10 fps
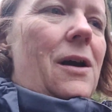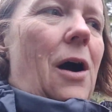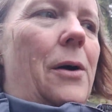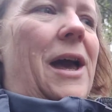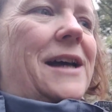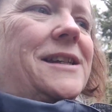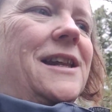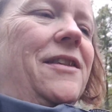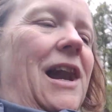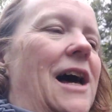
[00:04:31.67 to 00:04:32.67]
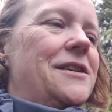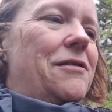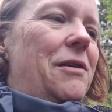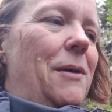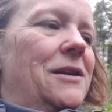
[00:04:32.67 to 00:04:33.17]
Oh yes, and in the last
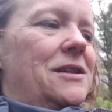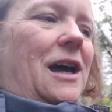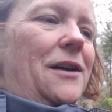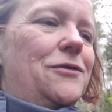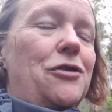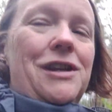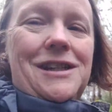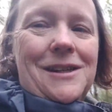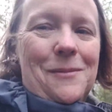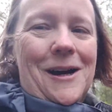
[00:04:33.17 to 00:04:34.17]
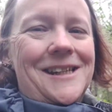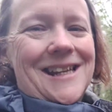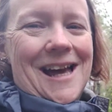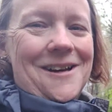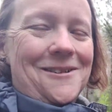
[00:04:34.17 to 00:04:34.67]
3 months I've treated
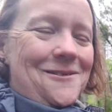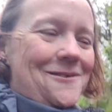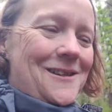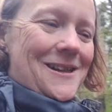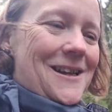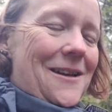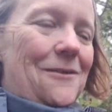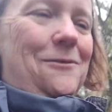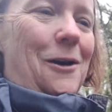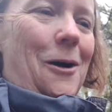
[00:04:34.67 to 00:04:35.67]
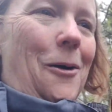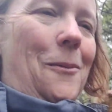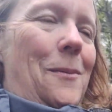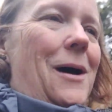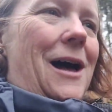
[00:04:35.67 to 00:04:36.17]
myself from
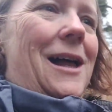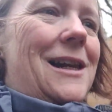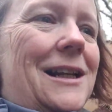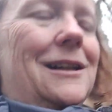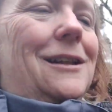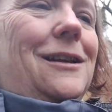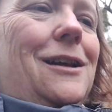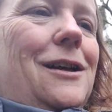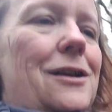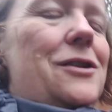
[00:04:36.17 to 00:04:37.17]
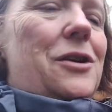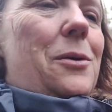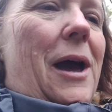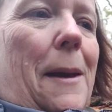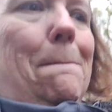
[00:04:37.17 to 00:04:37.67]
Lidl to
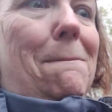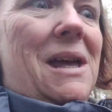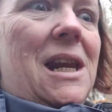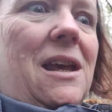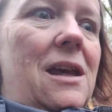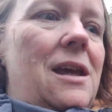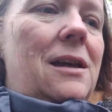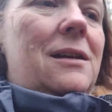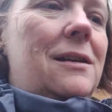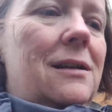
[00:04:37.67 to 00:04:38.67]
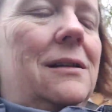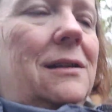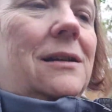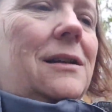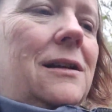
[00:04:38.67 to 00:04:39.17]
a mini
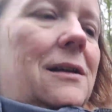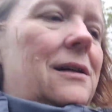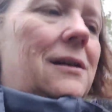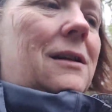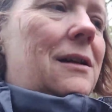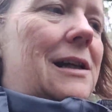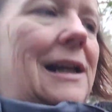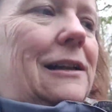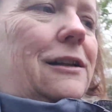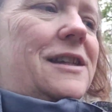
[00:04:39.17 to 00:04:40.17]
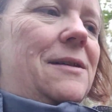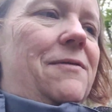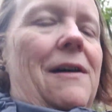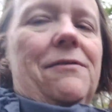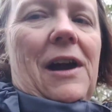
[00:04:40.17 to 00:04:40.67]
Lidl deep
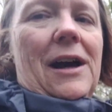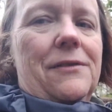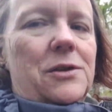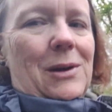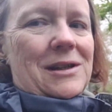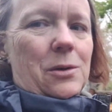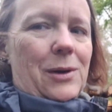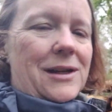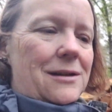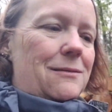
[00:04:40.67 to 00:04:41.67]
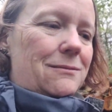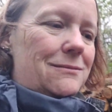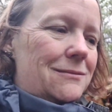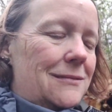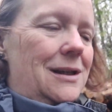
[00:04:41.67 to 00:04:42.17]
fat fryer for 20 quid,
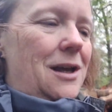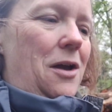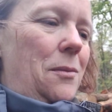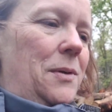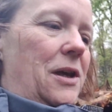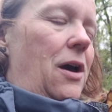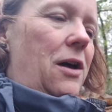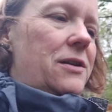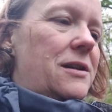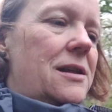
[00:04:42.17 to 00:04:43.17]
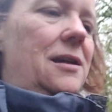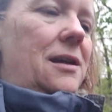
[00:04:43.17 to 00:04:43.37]
because